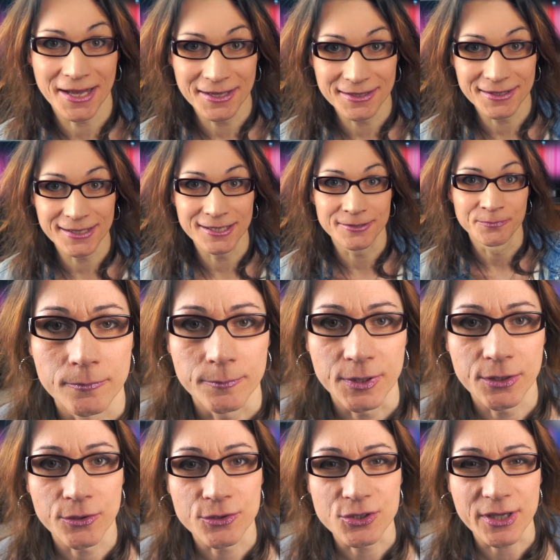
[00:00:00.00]
nineteen,
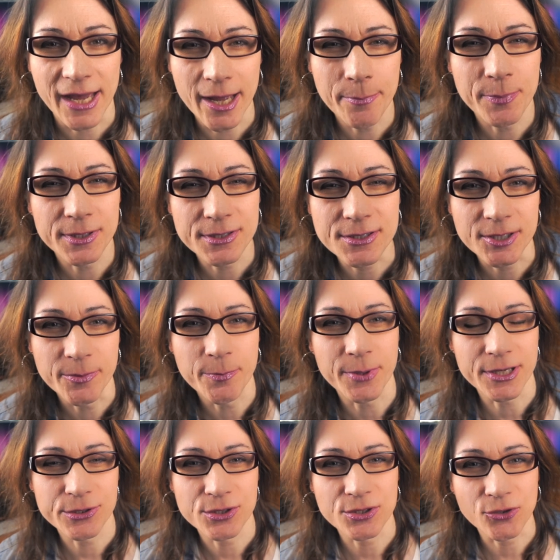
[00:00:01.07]
because Apple
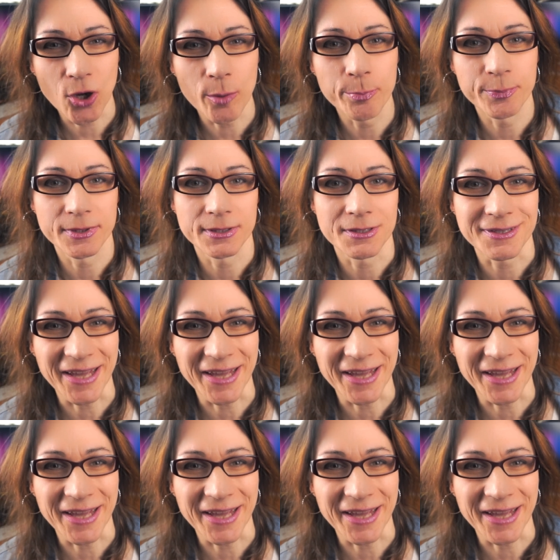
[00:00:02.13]
simply stopped